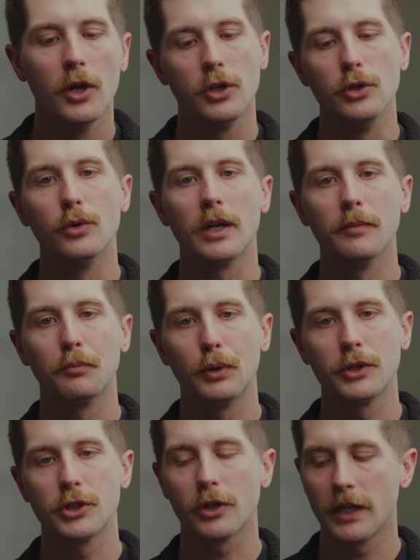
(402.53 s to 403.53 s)
you can
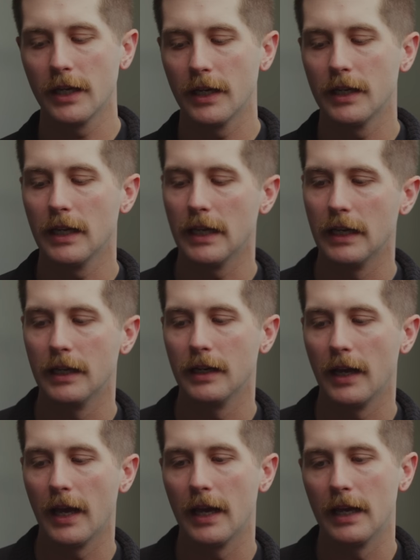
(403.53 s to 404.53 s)
put your kid in
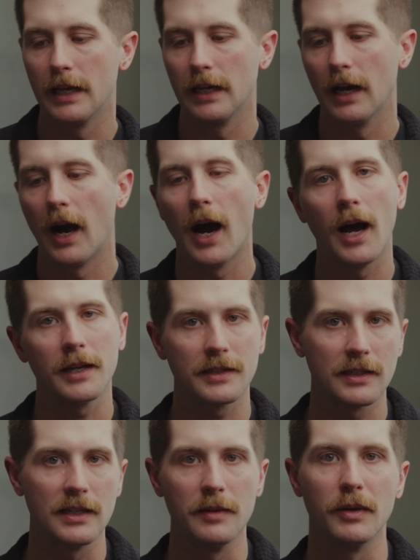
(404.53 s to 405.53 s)
a hot,
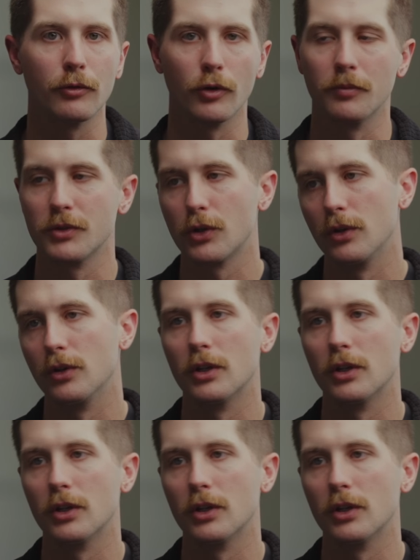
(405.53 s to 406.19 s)
steamy room. So you